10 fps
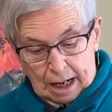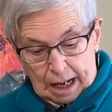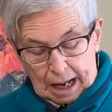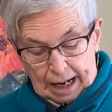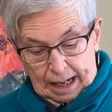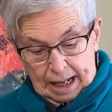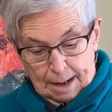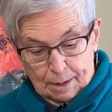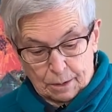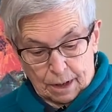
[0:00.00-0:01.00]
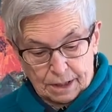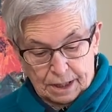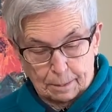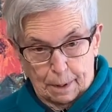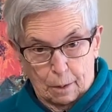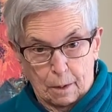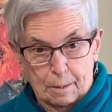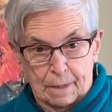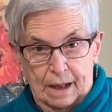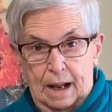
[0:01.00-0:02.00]
And I came across the poem
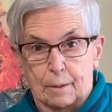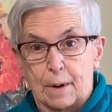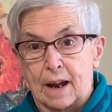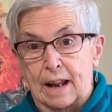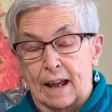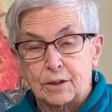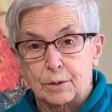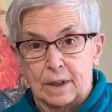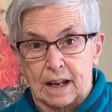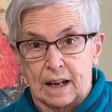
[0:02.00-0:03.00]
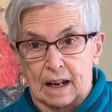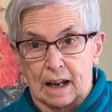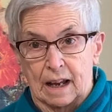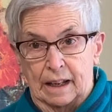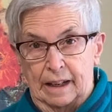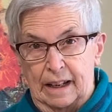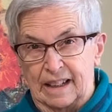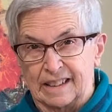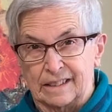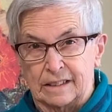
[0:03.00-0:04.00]
that I read actually
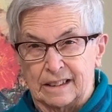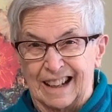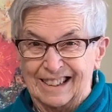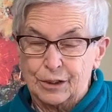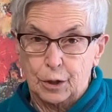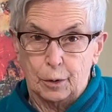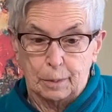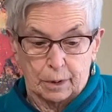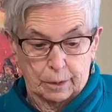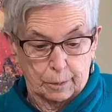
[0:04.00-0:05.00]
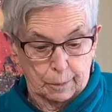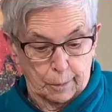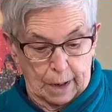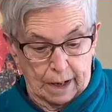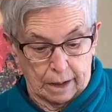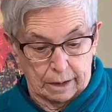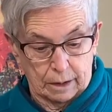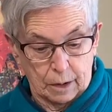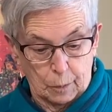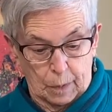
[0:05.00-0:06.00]
in October when
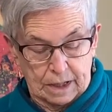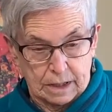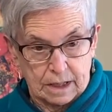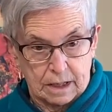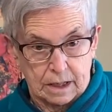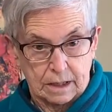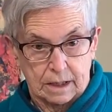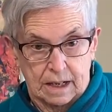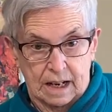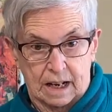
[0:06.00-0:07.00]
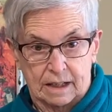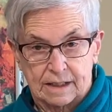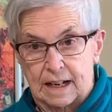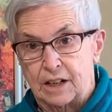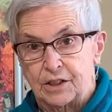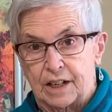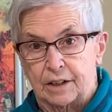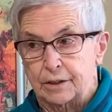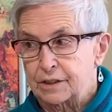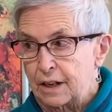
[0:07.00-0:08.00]
we did the Sage
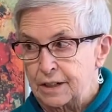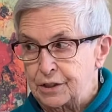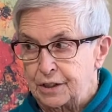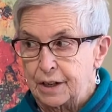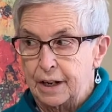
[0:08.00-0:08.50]
Singers concert.